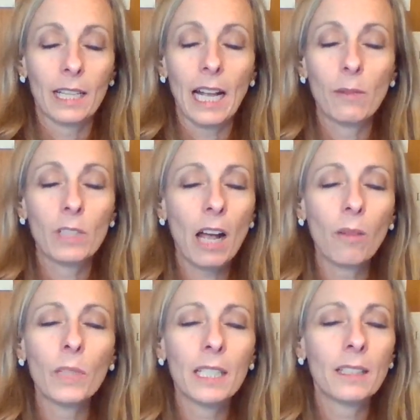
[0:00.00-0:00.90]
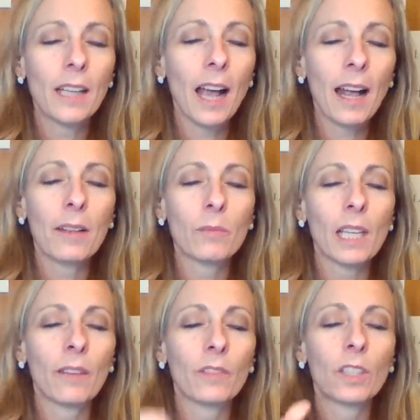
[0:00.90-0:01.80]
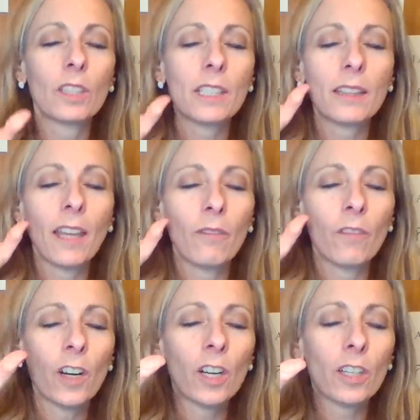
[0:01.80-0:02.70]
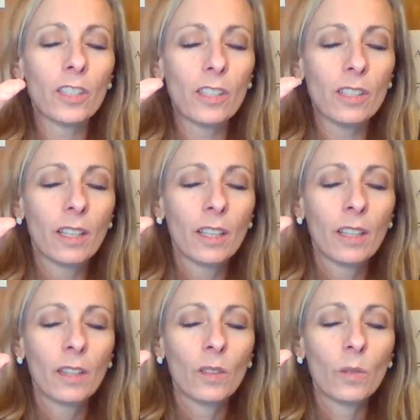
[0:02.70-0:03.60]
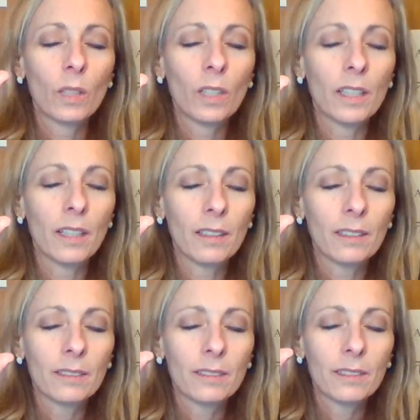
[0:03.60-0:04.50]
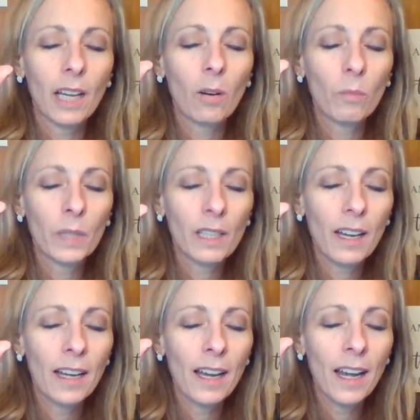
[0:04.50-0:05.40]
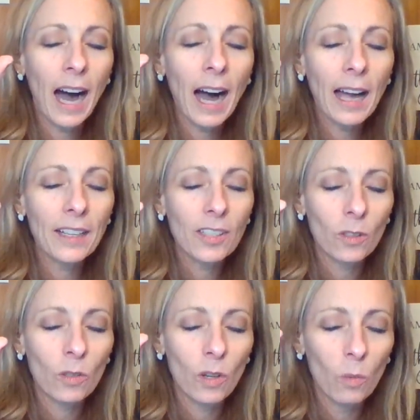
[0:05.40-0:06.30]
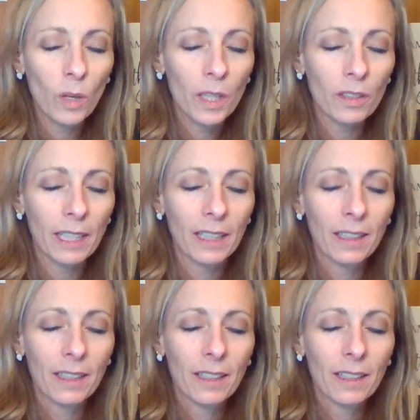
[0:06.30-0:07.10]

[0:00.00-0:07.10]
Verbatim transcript: I don't how many times I've looked at that verse, Lord, help me not grow weary.